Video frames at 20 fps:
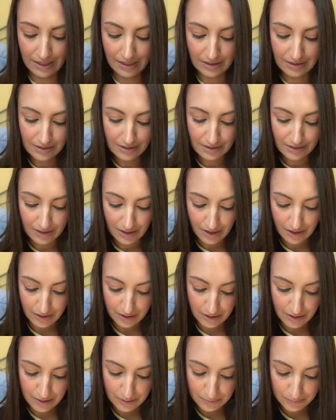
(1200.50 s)

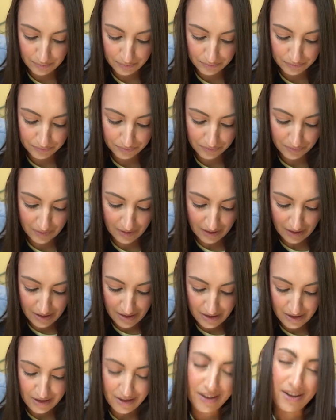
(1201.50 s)
inside,
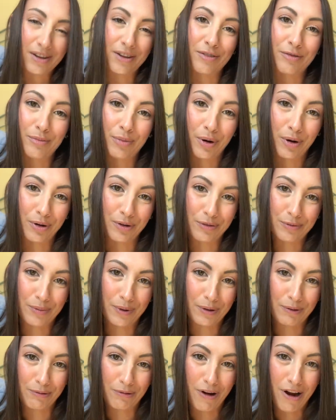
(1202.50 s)
I have part of
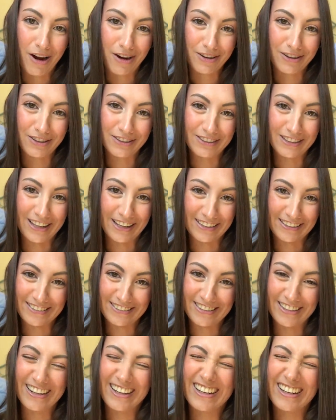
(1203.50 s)
my rock collection.